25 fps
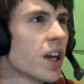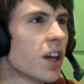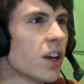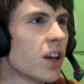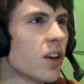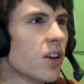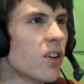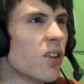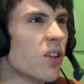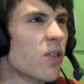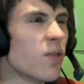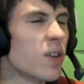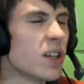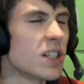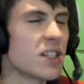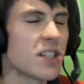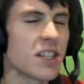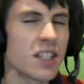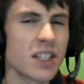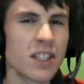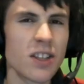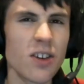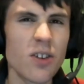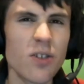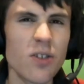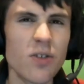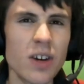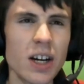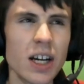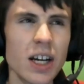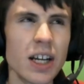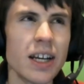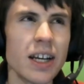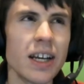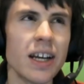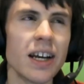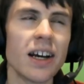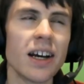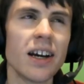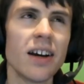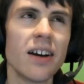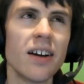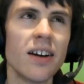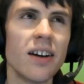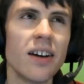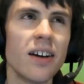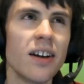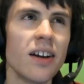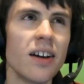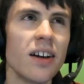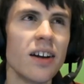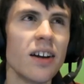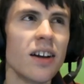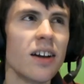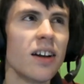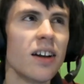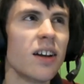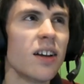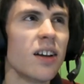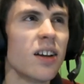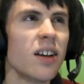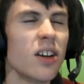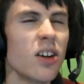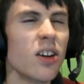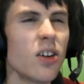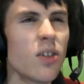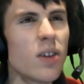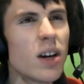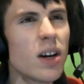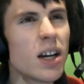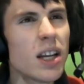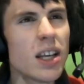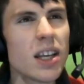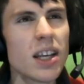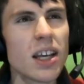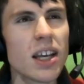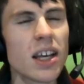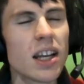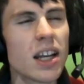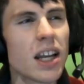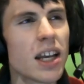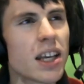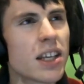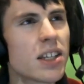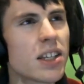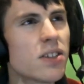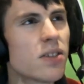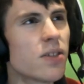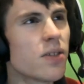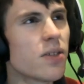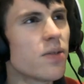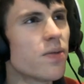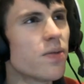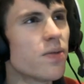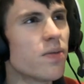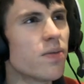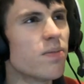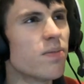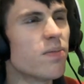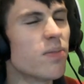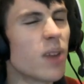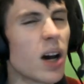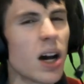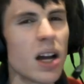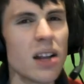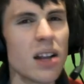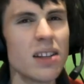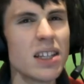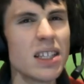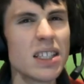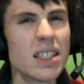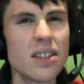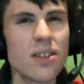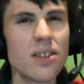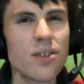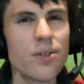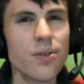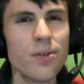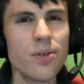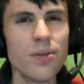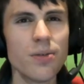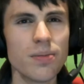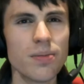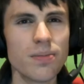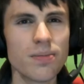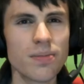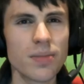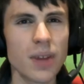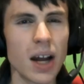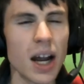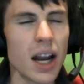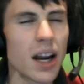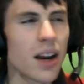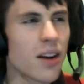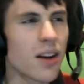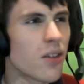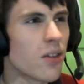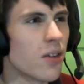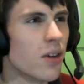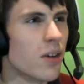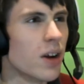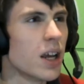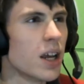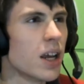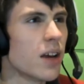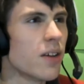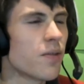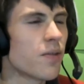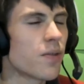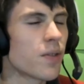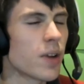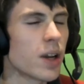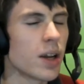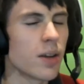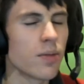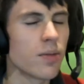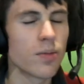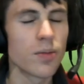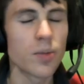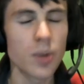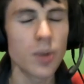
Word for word: You know, is there's not really, not really like sort of. Uh, there's no. I don't know.